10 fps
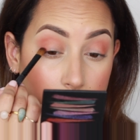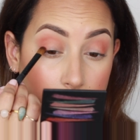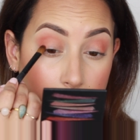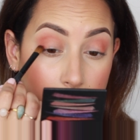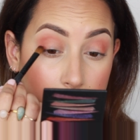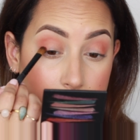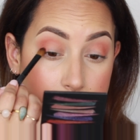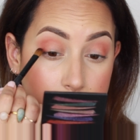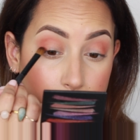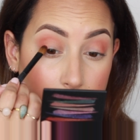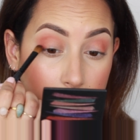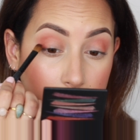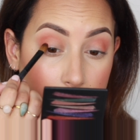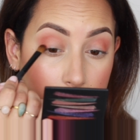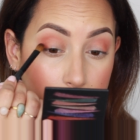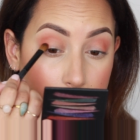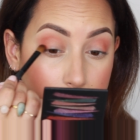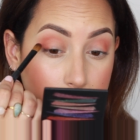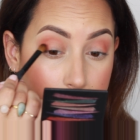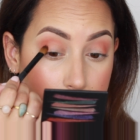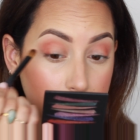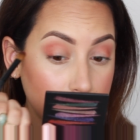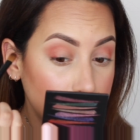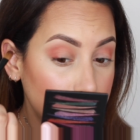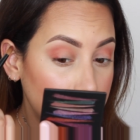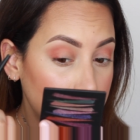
nice packing brush.